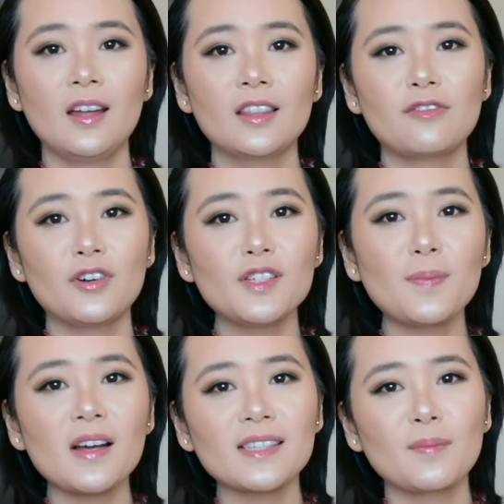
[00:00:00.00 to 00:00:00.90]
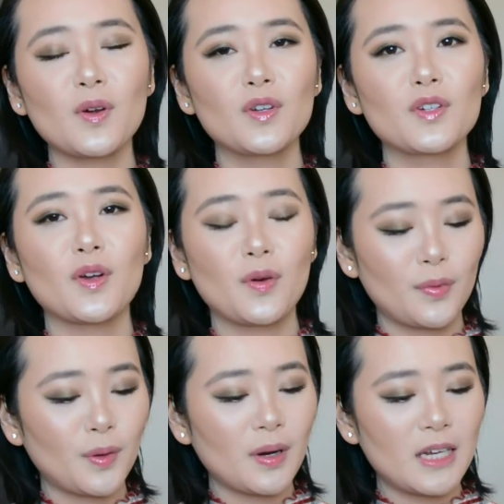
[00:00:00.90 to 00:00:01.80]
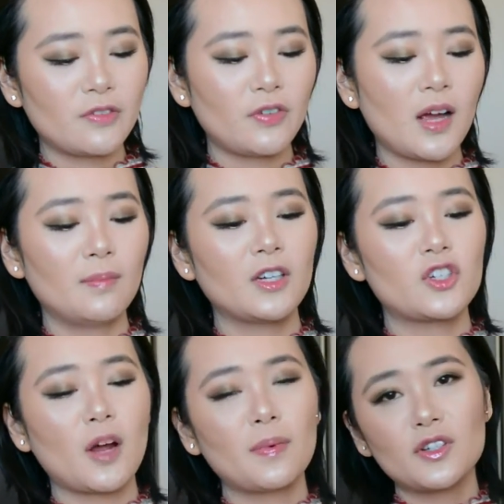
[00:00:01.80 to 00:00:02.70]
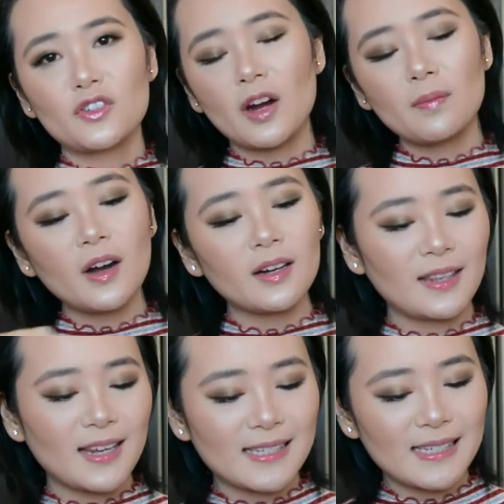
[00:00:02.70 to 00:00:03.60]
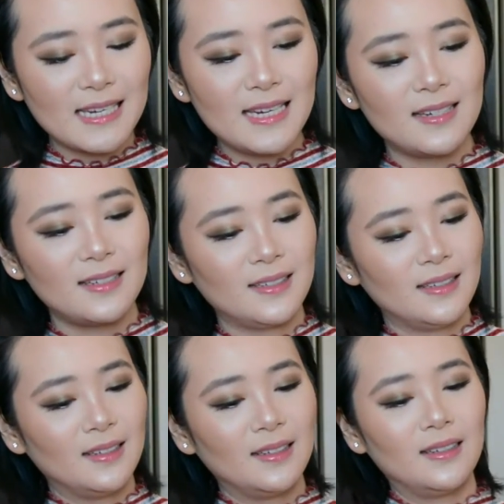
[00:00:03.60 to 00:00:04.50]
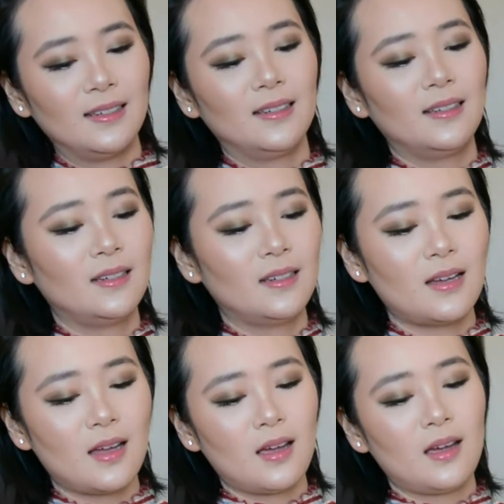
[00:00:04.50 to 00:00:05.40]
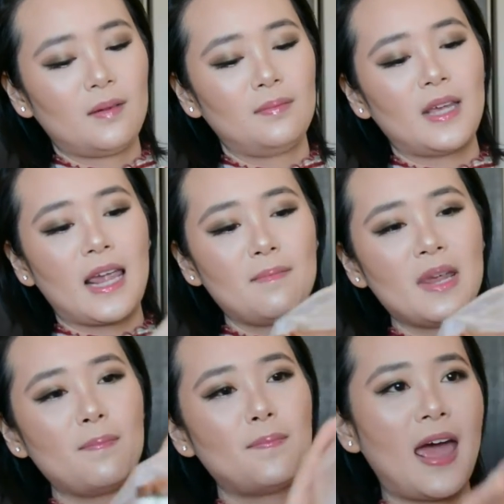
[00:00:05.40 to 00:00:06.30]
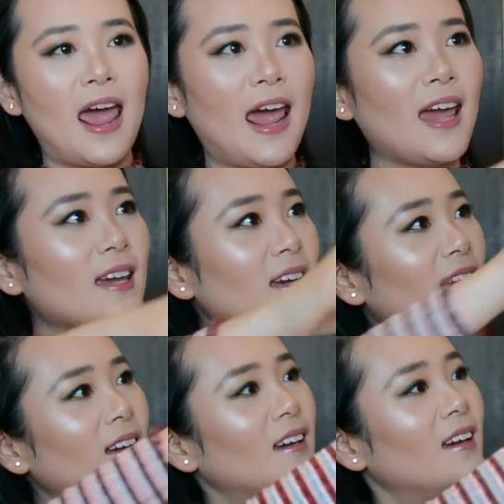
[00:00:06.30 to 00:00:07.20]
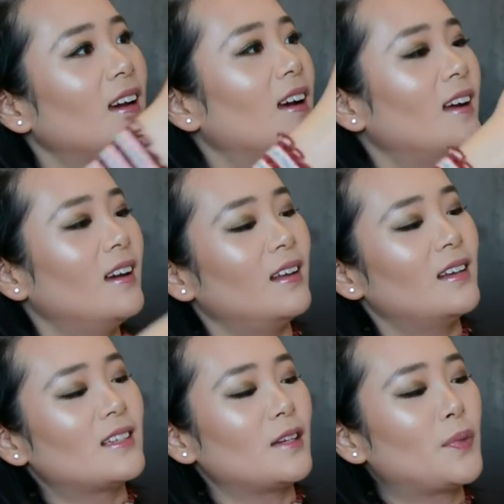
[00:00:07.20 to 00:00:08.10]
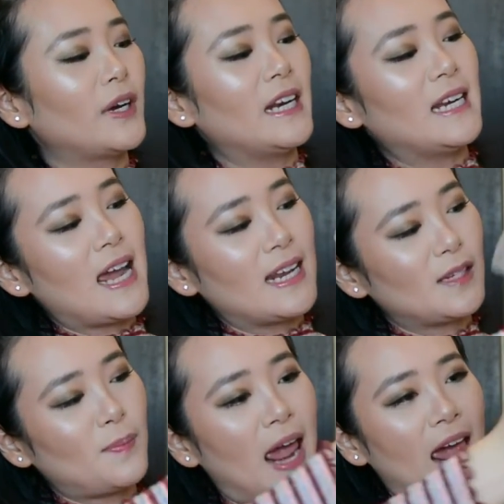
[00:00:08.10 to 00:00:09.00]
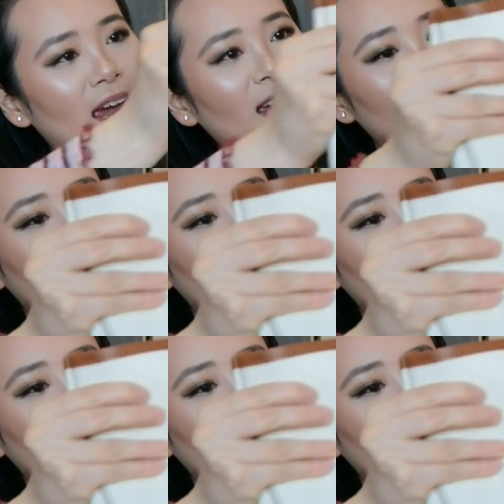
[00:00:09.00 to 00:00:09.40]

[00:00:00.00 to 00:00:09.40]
The first box I'm going to go through is from the Shoppers Drop Galaxy. Um, they get me a bag. It is a pretty nice bag.